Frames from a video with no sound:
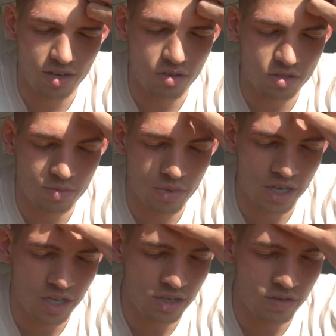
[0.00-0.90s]
lots of
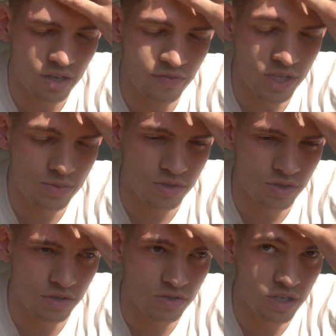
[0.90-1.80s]
money in
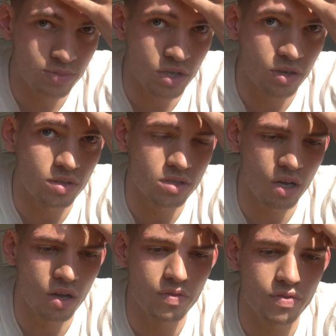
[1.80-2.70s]
investment in crypto and
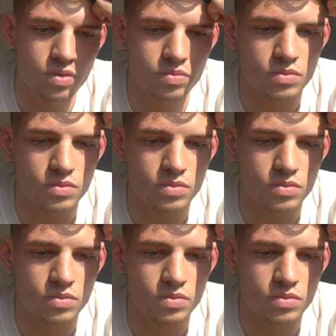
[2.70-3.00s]
stuff.